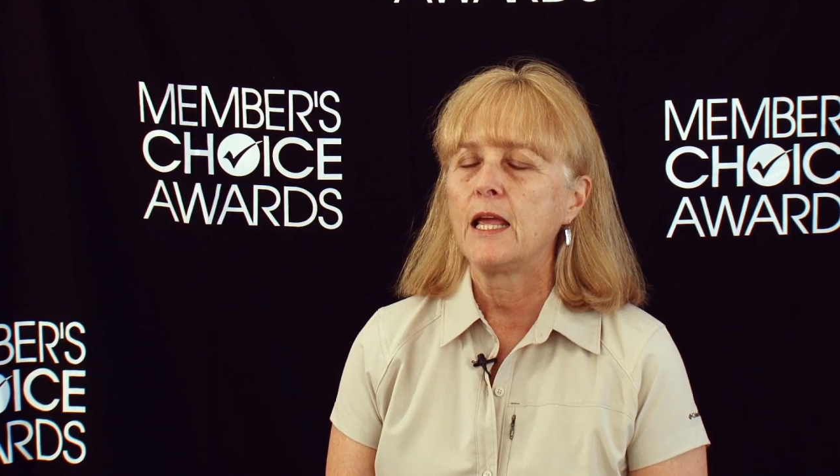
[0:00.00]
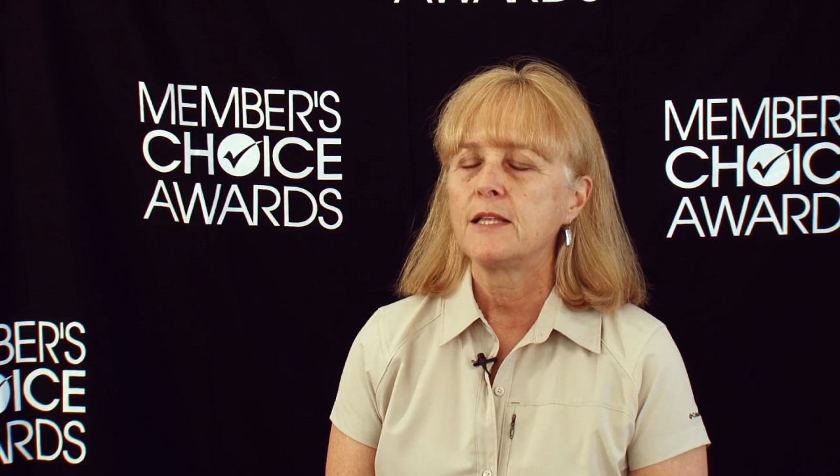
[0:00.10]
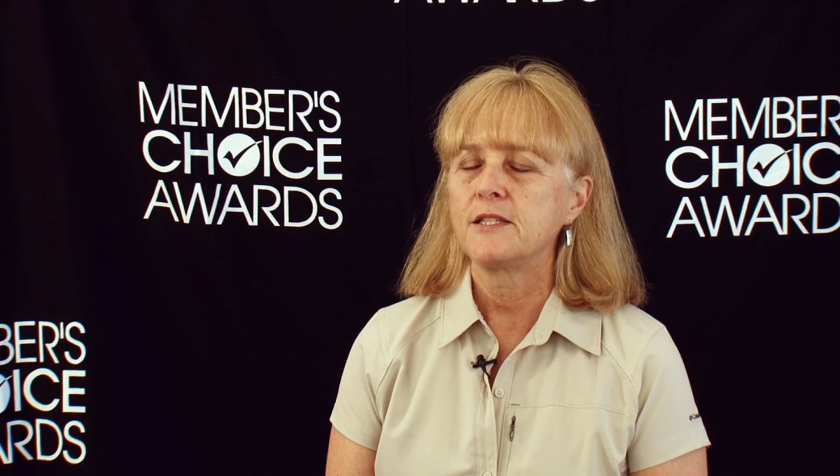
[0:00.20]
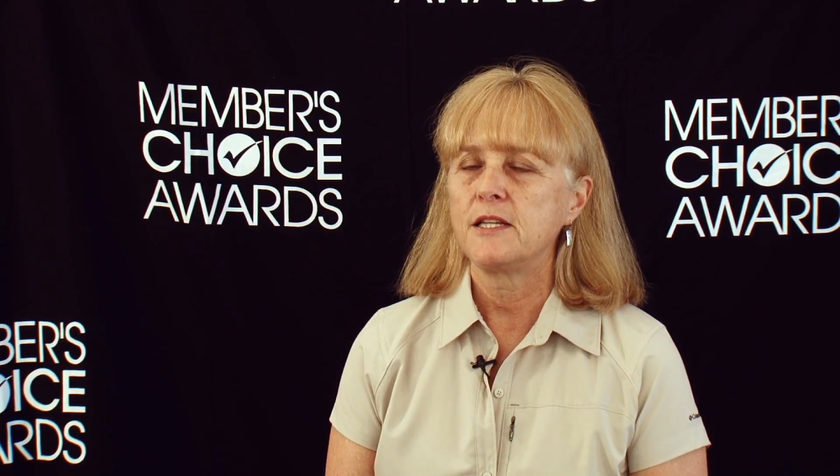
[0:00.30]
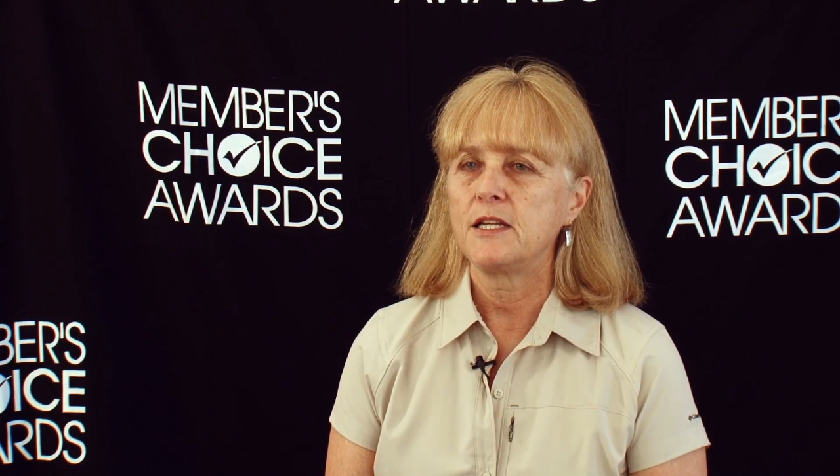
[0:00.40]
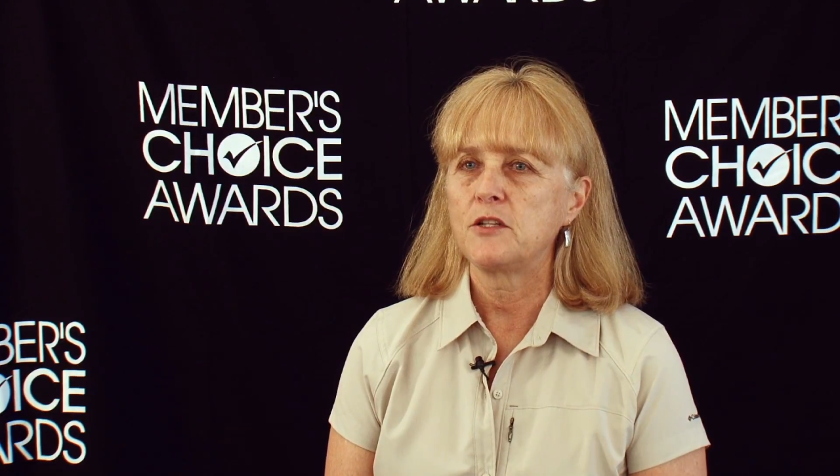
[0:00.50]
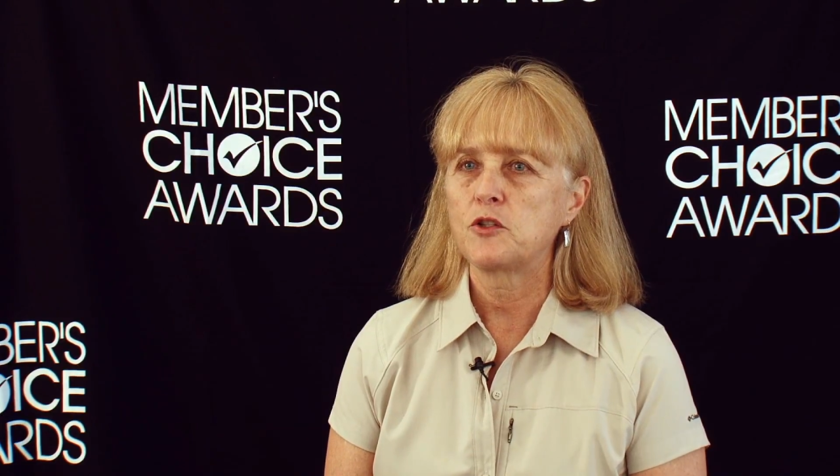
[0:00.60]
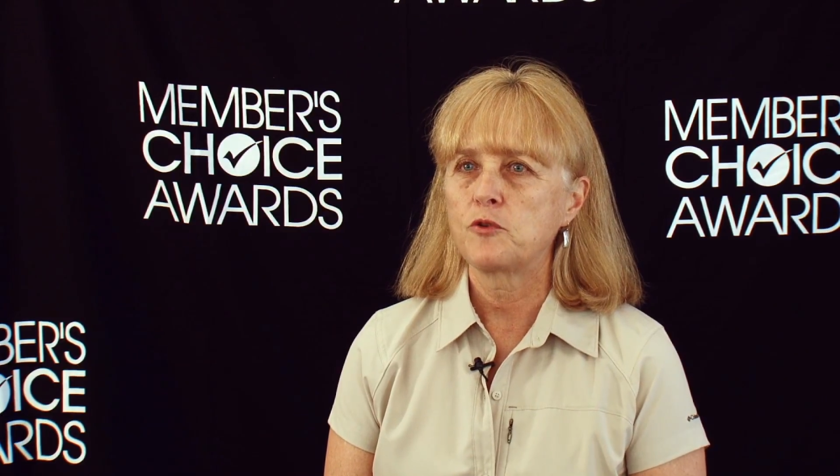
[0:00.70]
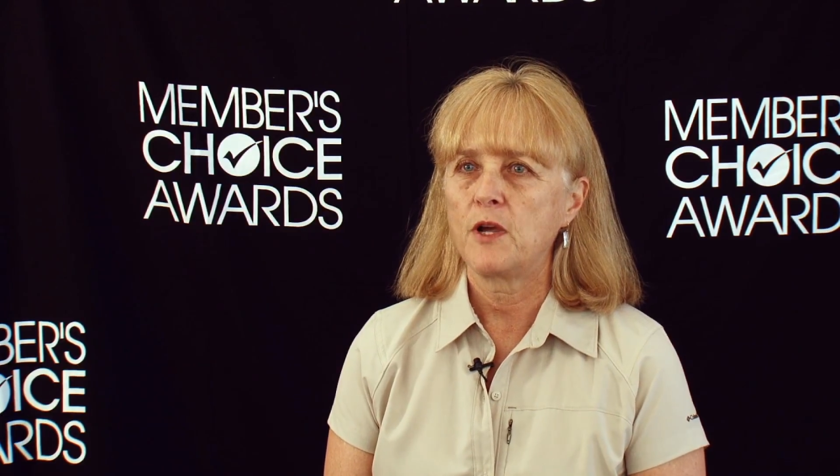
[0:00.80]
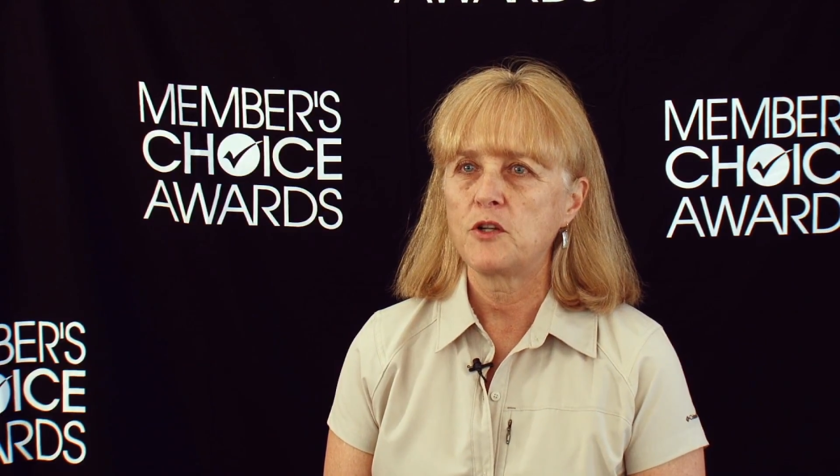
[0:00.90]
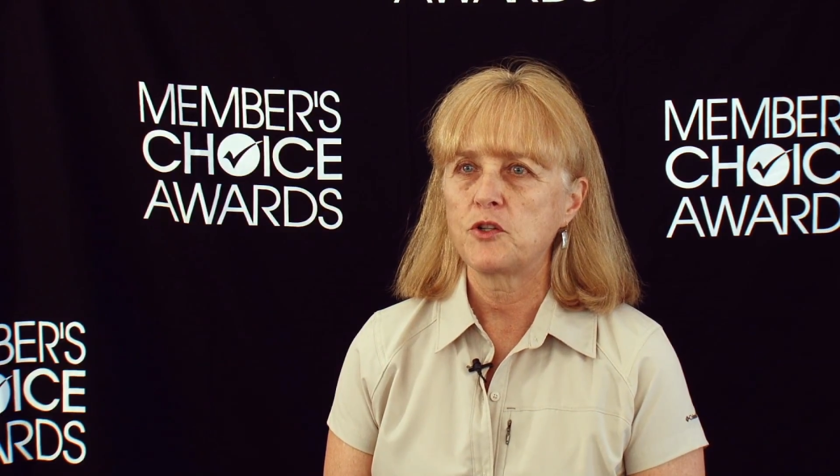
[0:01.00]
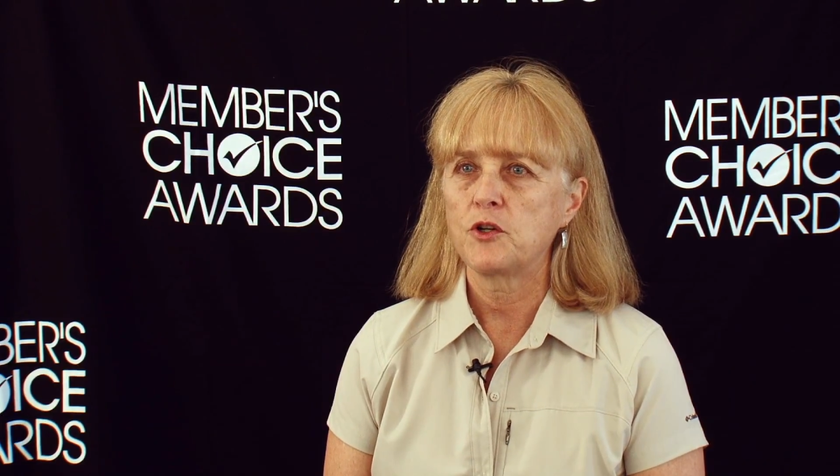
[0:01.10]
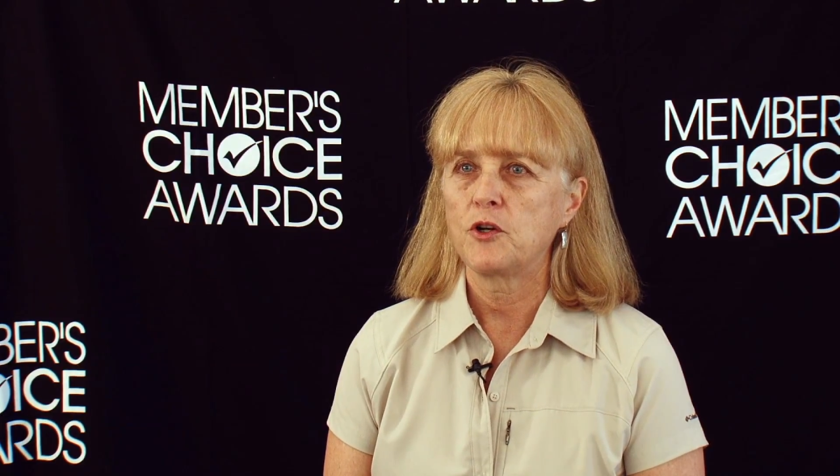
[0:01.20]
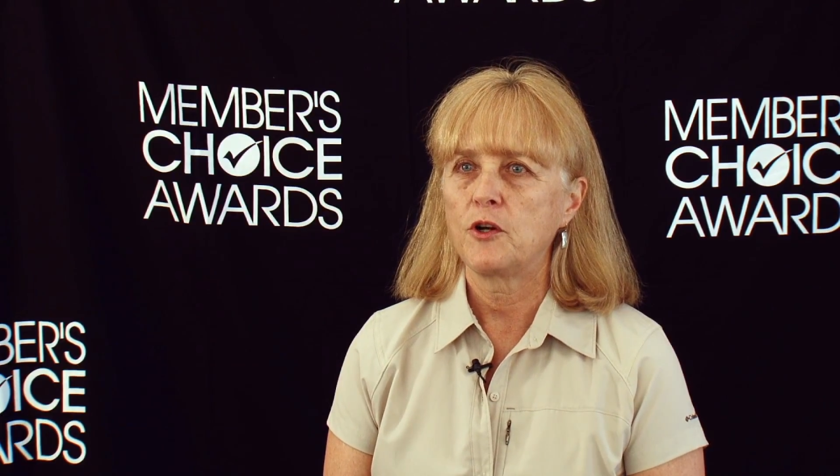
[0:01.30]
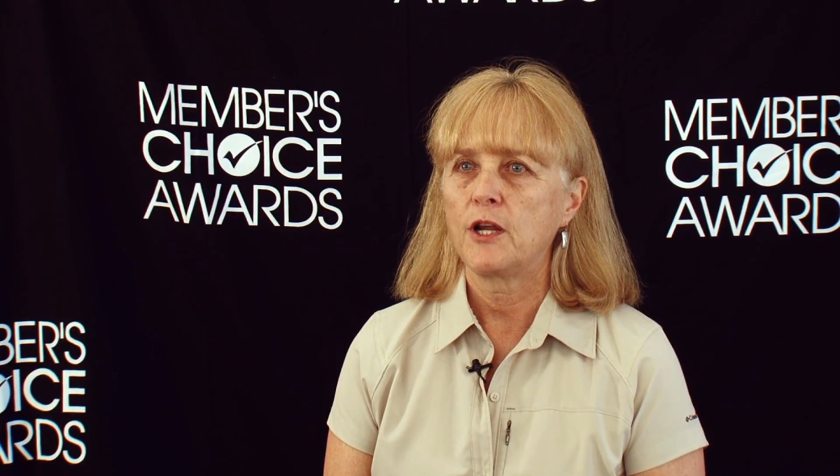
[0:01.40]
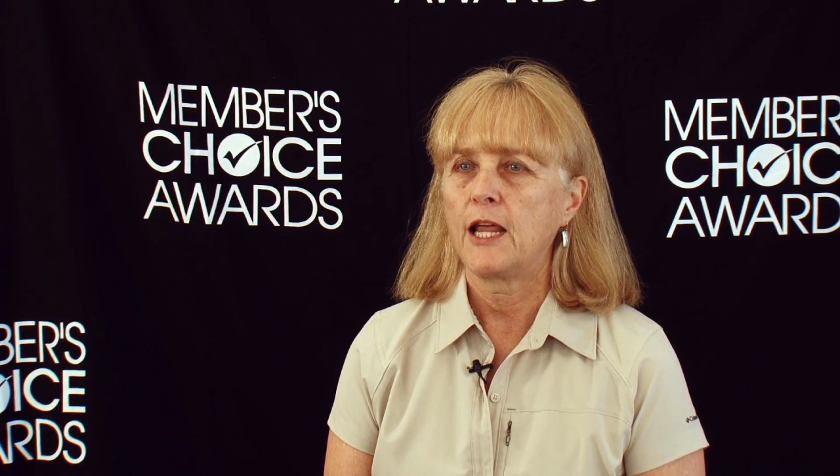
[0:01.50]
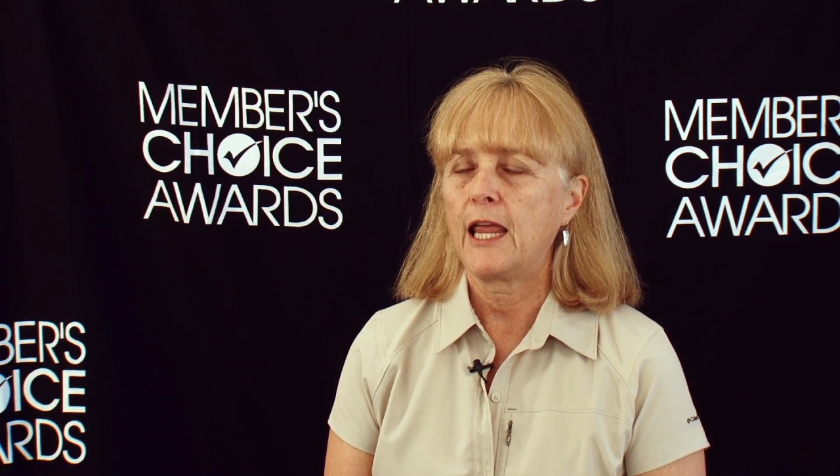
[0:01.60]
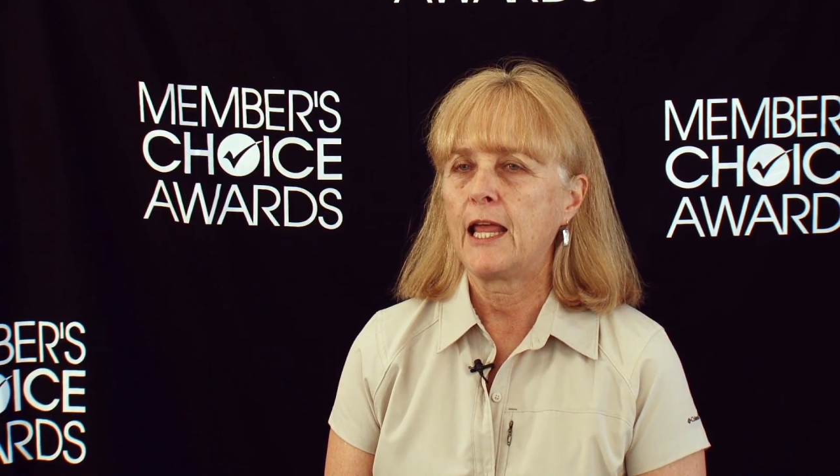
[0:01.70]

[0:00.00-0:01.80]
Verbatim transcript: Cyndi is treasurer,